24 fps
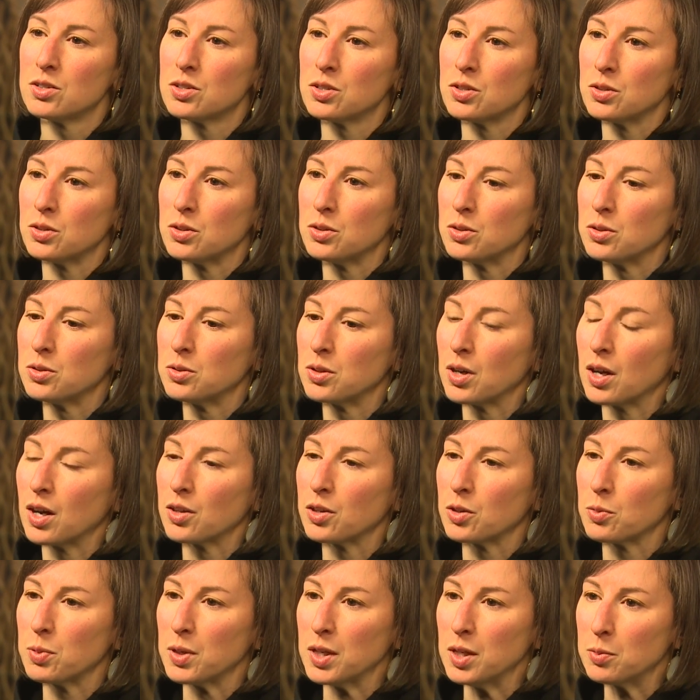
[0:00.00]
to
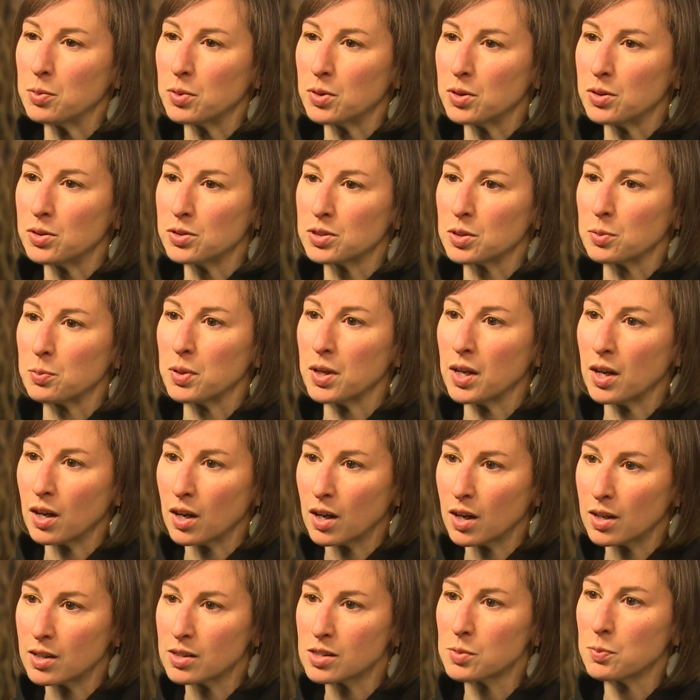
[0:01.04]
other people's
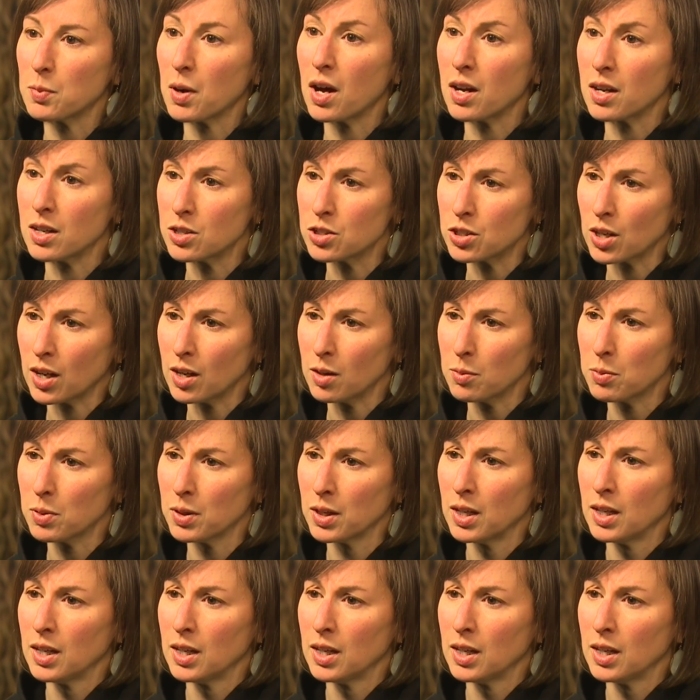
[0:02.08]
appearance, body shape,